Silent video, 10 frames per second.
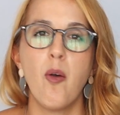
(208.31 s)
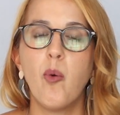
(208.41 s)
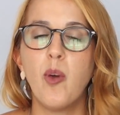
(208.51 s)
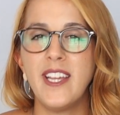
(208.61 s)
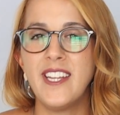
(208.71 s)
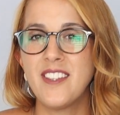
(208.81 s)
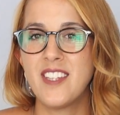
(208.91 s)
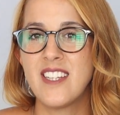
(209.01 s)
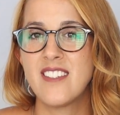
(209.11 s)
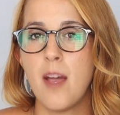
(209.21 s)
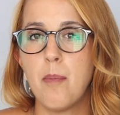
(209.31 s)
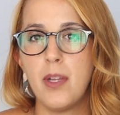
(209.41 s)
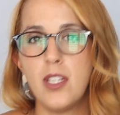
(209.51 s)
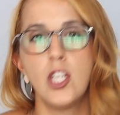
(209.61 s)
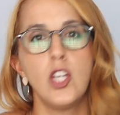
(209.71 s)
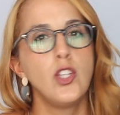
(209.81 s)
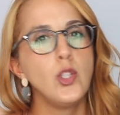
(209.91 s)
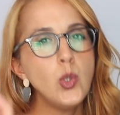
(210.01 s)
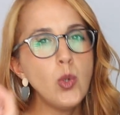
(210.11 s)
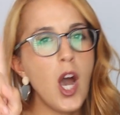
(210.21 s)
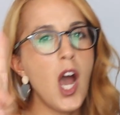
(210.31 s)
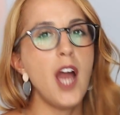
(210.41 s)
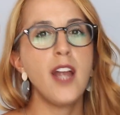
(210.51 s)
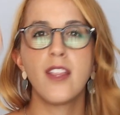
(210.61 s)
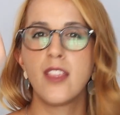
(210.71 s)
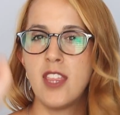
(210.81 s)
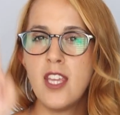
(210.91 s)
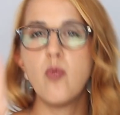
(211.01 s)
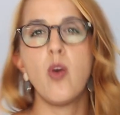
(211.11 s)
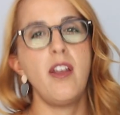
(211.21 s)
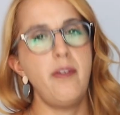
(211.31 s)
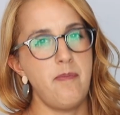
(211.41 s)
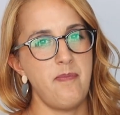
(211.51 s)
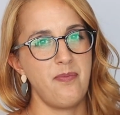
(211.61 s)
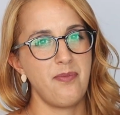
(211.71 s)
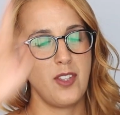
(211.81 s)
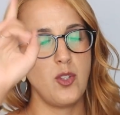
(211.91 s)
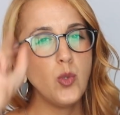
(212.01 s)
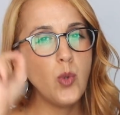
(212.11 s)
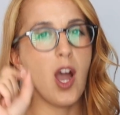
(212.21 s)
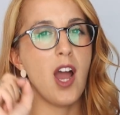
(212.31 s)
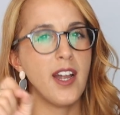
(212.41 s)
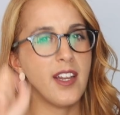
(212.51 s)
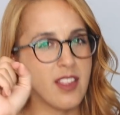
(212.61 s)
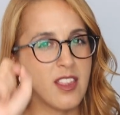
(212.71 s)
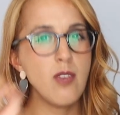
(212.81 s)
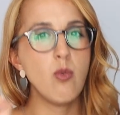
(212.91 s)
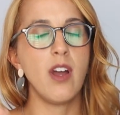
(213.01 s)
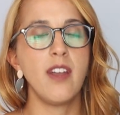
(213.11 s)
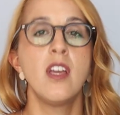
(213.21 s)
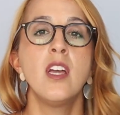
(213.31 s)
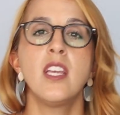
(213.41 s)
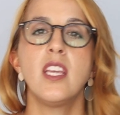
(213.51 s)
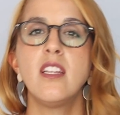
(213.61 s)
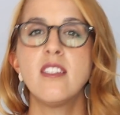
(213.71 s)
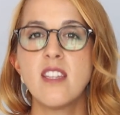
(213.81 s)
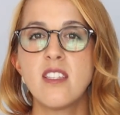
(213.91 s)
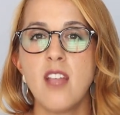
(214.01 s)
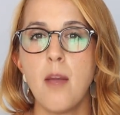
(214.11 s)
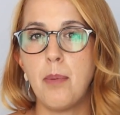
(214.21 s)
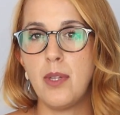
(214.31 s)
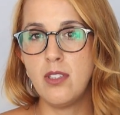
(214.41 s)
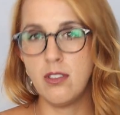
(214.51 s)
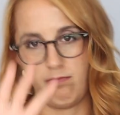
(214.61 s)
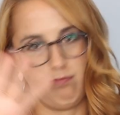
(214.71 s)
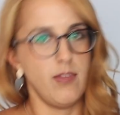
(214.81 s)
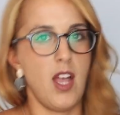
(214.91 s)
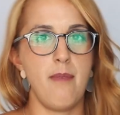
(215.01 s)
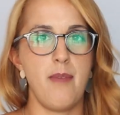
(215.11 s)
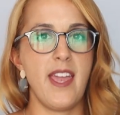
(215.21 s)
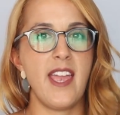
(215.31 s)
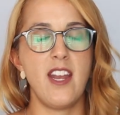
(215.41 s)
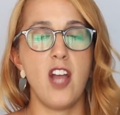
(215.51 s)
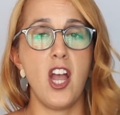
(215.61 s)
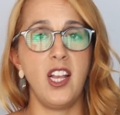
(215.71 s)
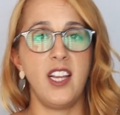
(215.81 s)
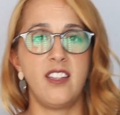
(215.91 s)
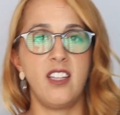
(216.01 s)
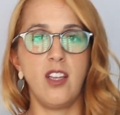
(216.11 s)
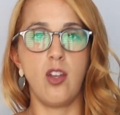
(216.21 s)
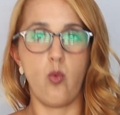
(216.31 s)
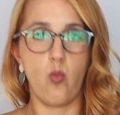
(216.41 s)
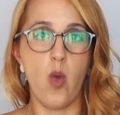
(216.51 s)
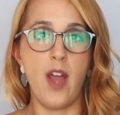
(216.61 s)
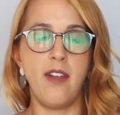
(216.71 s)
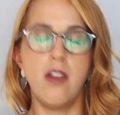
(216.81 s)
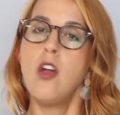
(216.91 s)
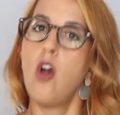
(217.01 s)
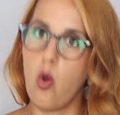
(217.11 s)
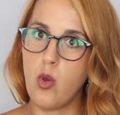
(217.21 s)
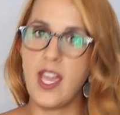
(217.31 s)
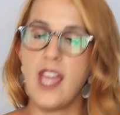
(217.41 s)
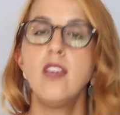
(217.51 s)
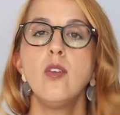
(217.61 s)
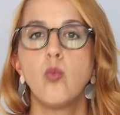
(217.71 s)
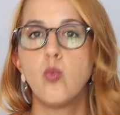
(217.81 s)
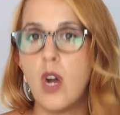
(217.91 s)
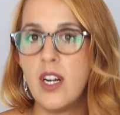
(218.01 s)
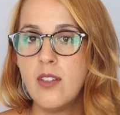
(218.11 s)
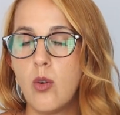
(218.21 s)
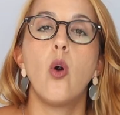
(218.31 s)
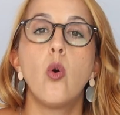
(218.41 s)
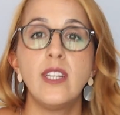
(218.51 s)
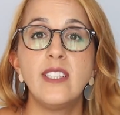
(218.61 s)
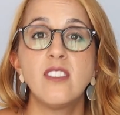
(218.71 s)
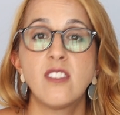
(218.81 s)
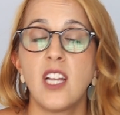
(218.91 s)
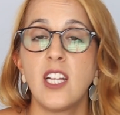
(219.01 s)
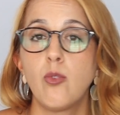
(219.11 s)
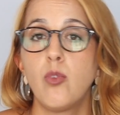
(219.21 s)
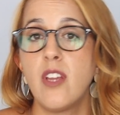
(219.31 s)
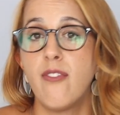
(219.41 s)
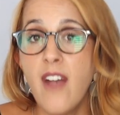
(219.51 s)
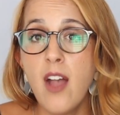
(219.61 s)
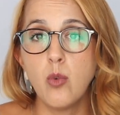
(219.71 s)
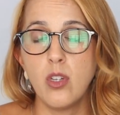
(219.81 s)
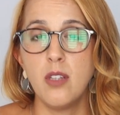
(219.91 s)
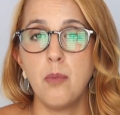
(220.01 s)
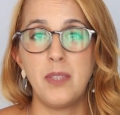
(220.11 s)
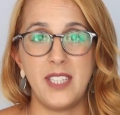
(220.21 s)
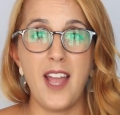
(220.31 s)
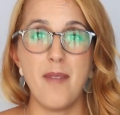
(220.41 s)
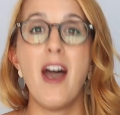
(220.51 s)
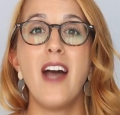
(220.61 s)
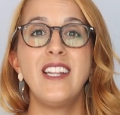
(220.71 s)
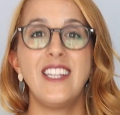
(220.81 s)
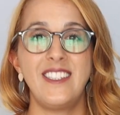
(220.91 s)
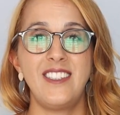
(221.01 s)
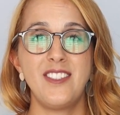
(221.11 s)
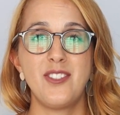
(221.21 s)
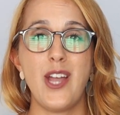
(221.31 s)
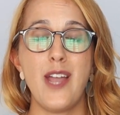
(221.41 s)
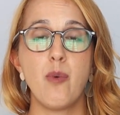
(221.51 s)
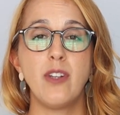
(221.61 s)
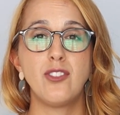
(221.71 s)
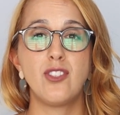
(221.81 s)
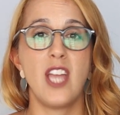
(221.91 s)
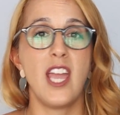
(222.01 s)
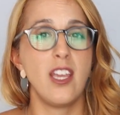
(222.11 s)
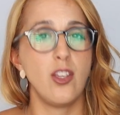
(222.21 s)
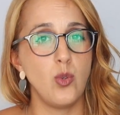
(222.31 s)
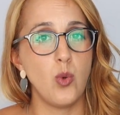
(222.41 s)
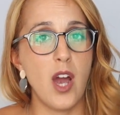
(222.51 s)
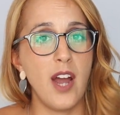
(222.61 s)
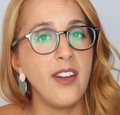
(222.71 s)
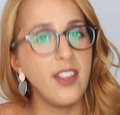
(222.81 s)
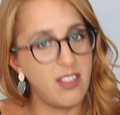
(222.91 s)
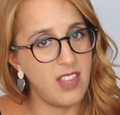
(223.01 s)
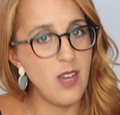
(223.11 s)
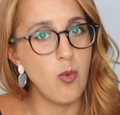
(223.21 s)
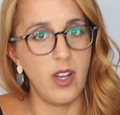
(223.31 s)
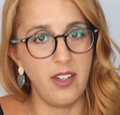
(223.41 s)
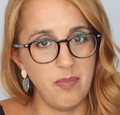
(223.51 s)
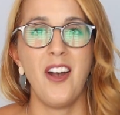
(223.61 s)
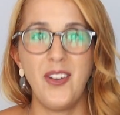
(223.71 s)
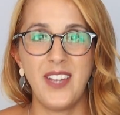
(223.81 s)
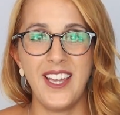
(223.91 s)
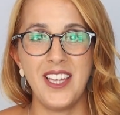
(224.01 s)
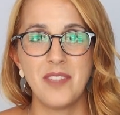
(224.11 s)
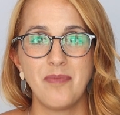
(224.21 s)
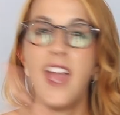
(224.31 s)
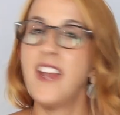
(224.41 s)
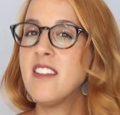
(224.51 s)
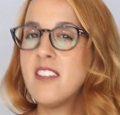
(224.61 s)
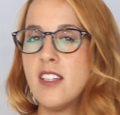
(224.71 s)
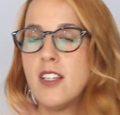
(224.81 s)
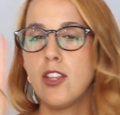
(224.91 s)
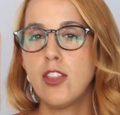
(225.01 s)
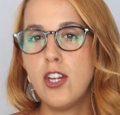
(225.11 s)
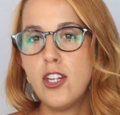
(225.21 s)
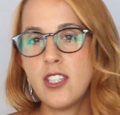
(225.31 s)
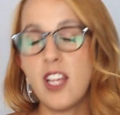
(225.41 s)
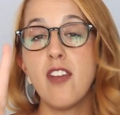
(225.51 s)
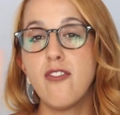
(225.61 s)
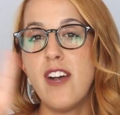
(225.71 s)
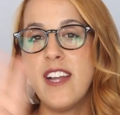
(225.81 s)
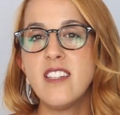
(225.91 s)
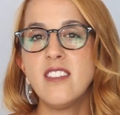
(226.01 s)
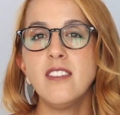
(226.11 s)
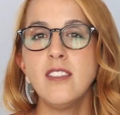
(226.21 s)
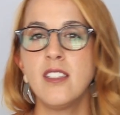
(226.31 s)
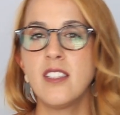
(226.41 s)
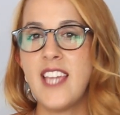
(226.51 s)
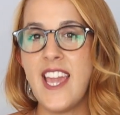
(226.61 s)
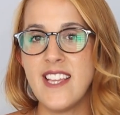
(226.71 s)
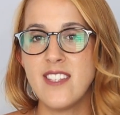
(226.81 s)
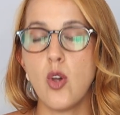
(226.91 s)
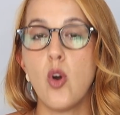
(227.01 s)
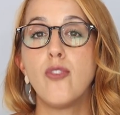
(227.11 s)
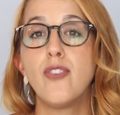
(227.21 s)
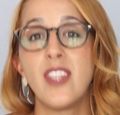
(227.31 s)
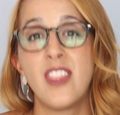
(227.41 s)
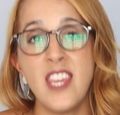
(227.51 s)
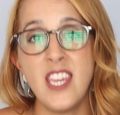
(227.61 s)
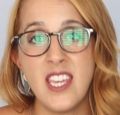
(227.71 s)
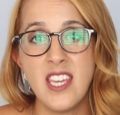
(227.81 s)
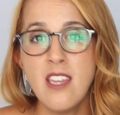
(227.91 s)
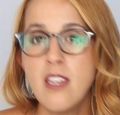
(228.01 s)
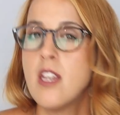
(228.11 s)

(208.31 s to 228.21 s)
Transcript: Or another example, you are the one. You are the one. In this example, I'm again highlighting one. Okay, one already starts with a vowel, but I'm highlighting. So I want to say you are the one. Okay, another third and final case of the.